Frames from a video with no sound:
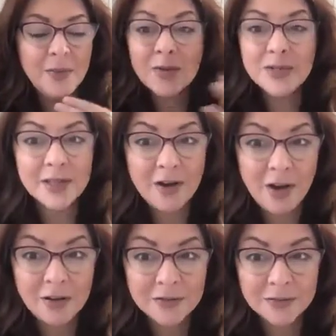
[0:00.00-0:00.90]
was laid
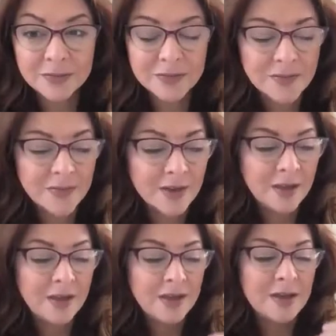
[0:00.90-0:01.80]
off
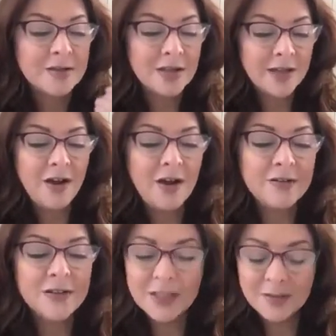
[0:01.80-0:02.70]

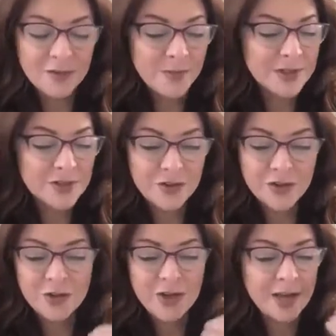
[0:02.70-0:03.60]
the day before major
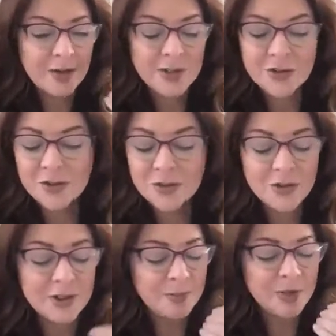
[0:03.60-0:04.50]
surgery, had major
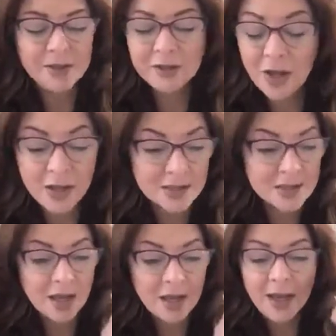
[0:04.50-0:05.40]
surgery, blood loss,
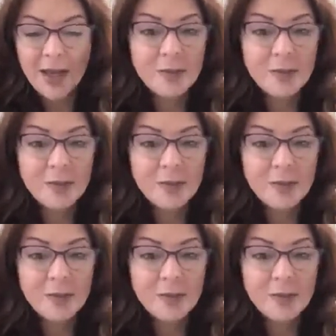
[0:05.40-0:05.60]
had a